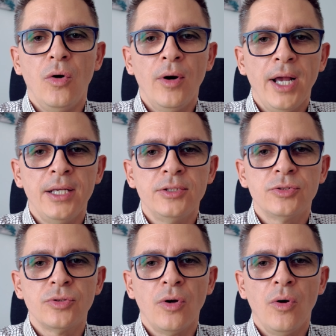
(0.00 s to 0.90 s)
okay,
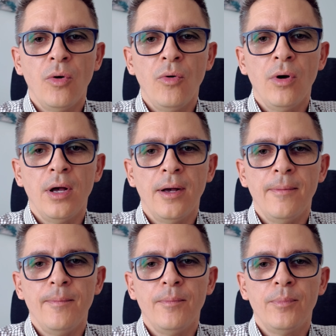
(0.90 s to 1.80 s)
so
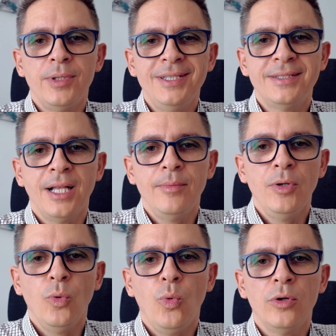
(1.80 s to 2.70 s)
please tell
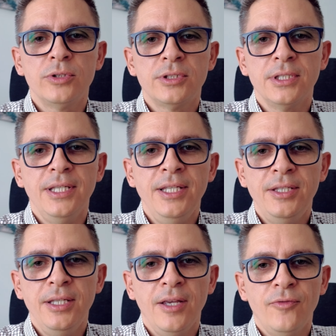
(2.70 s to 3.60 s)
me what's
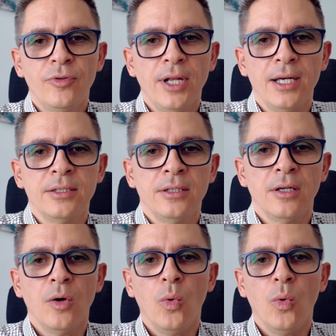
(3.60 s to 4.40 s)
ETA for that?